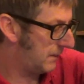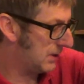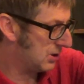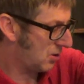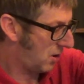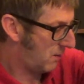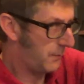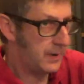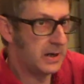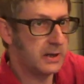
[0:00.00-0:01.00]
with this type
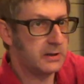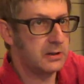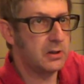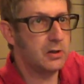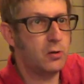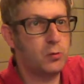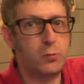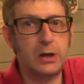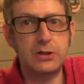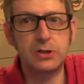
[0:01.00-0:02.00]
of beer, you're
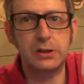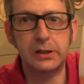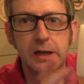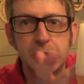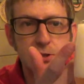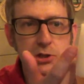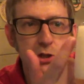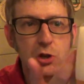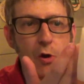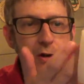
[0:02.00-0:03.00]
always going to get this
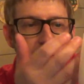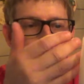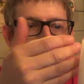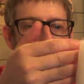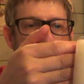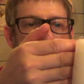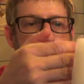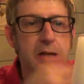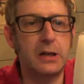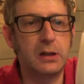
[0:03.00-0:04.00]
nice
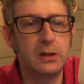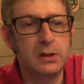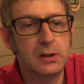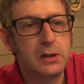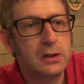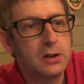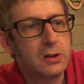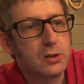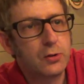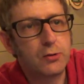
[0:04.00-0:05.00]
big
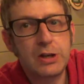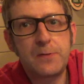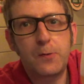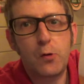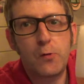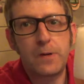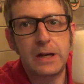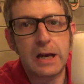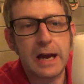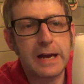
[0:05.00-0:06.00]
3-4
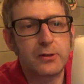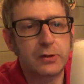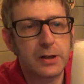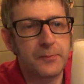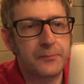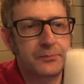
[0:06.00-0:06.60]
finger head on it.